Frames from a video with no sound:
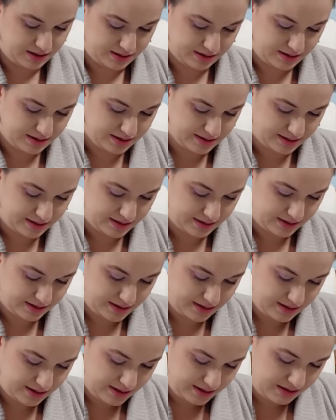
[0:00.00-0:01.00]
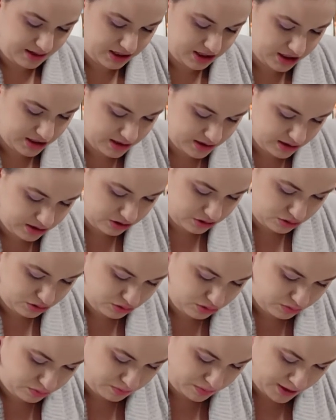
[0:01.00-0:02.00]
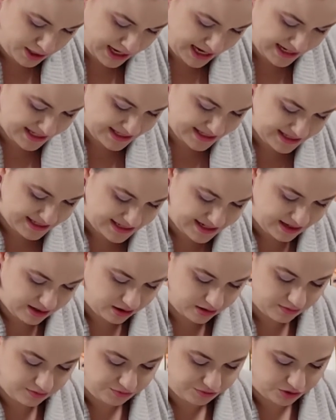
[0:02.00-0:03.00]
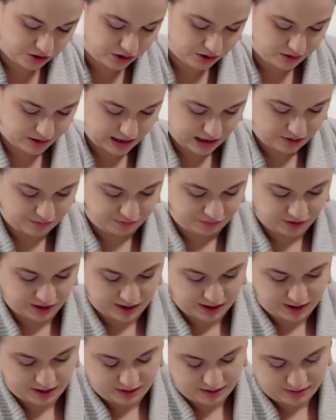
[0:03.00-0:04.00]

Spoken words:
It's just too pastel for her outfit.